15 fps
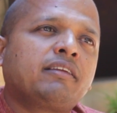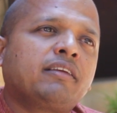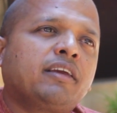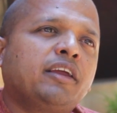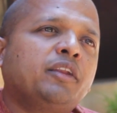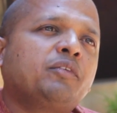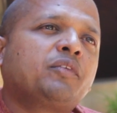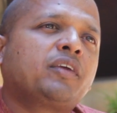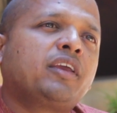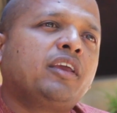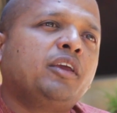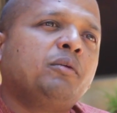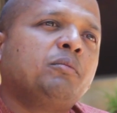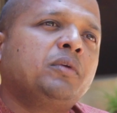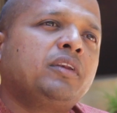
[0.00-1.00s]
kind of
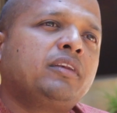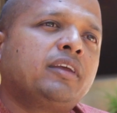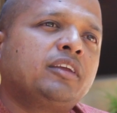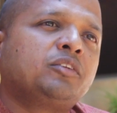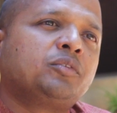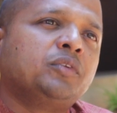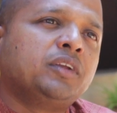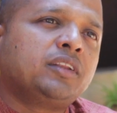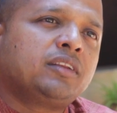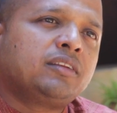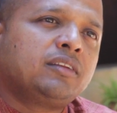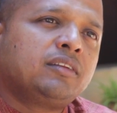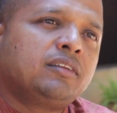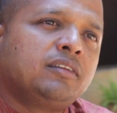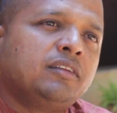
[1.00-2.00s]
came in touch with
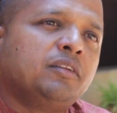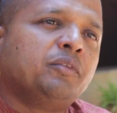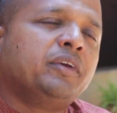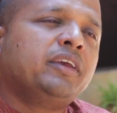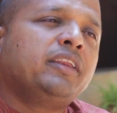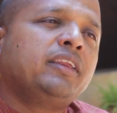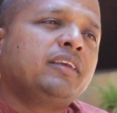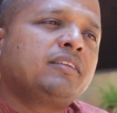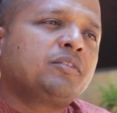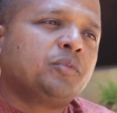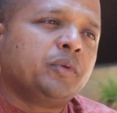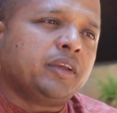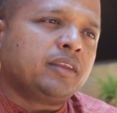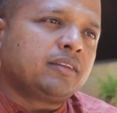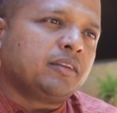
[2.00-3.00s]
the various
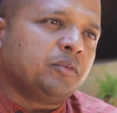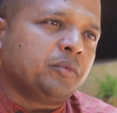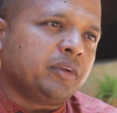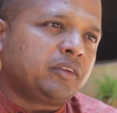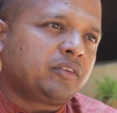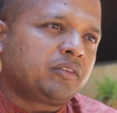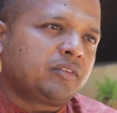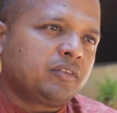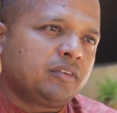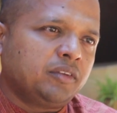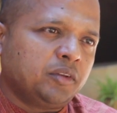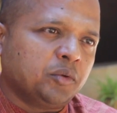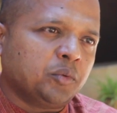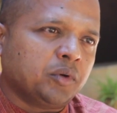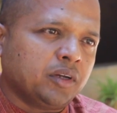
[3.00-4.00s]
ways in which
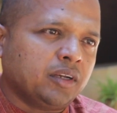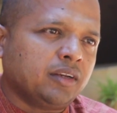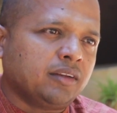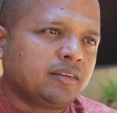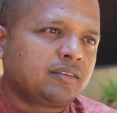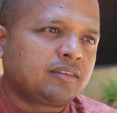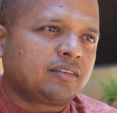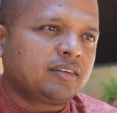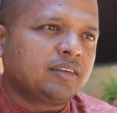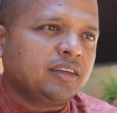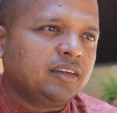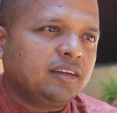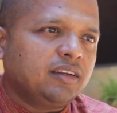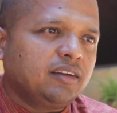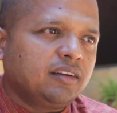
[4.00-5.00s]
the world is
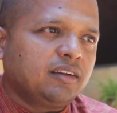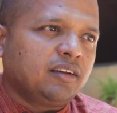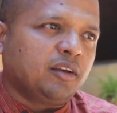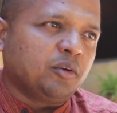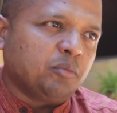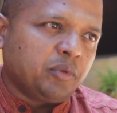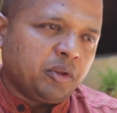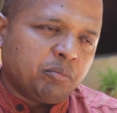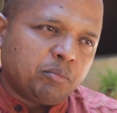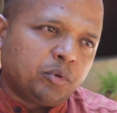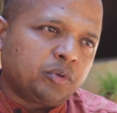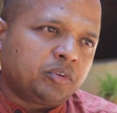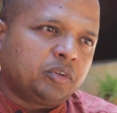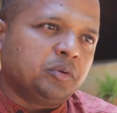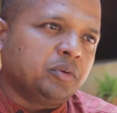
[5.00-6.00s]
now being
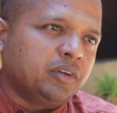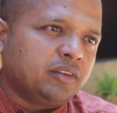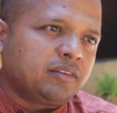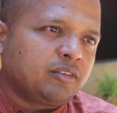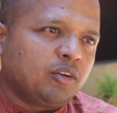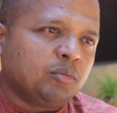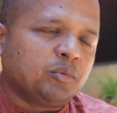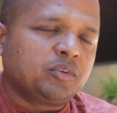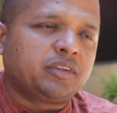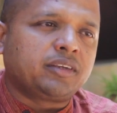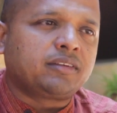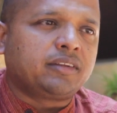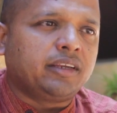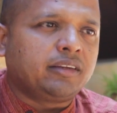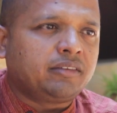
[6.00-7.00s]
pushed towards almost
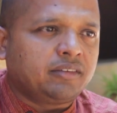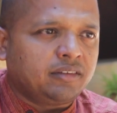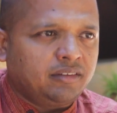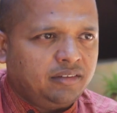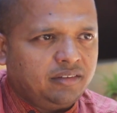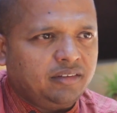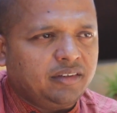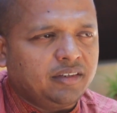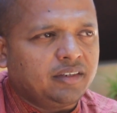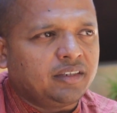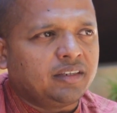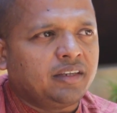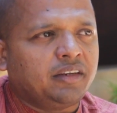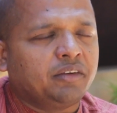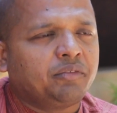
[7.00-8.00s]
extinction in
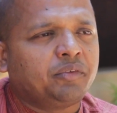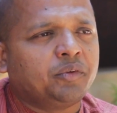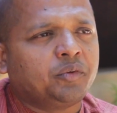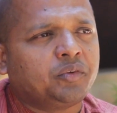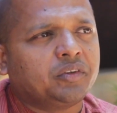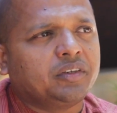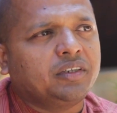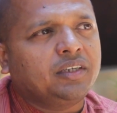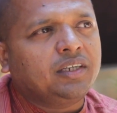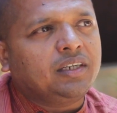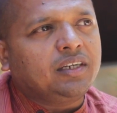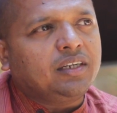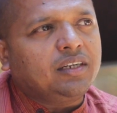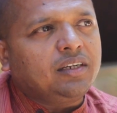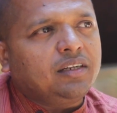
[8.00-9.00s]
the near future.
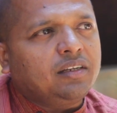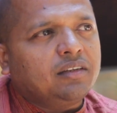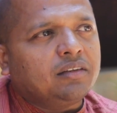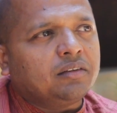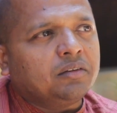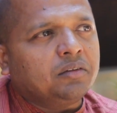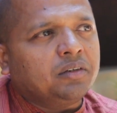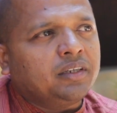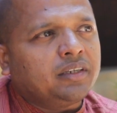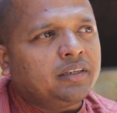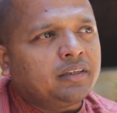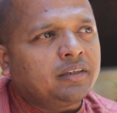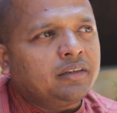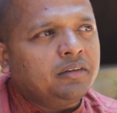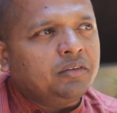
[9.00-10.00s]
So it
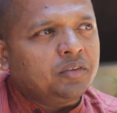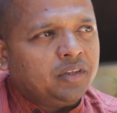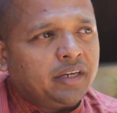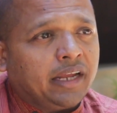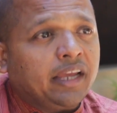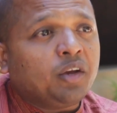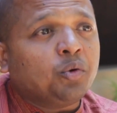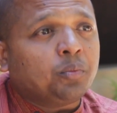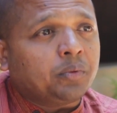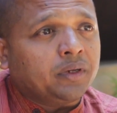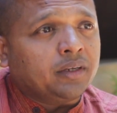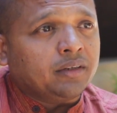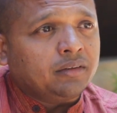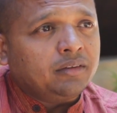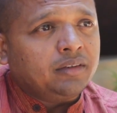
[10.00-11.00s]
was an eye
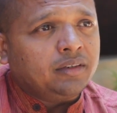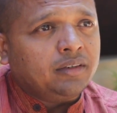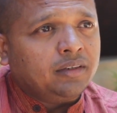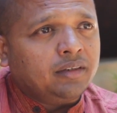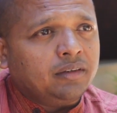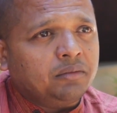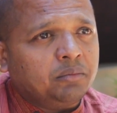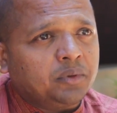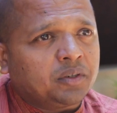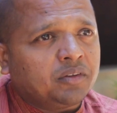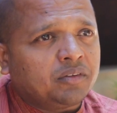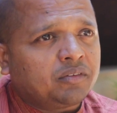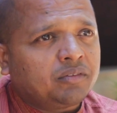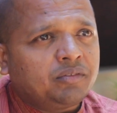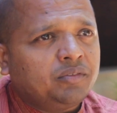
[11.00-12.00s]
opener
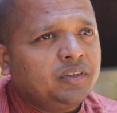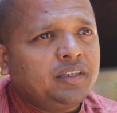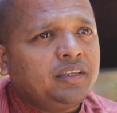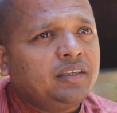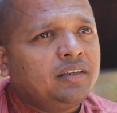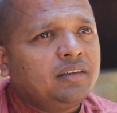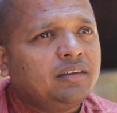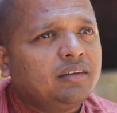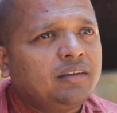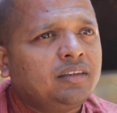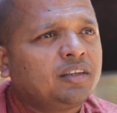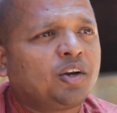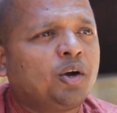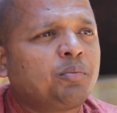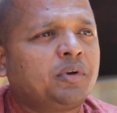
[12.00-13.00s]
because we, in
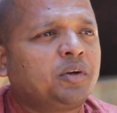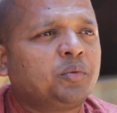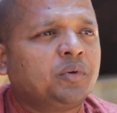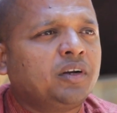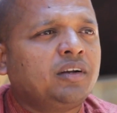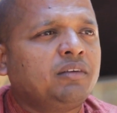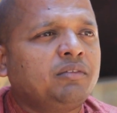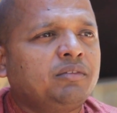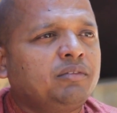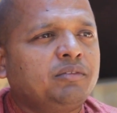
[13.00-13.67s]
the corporate world,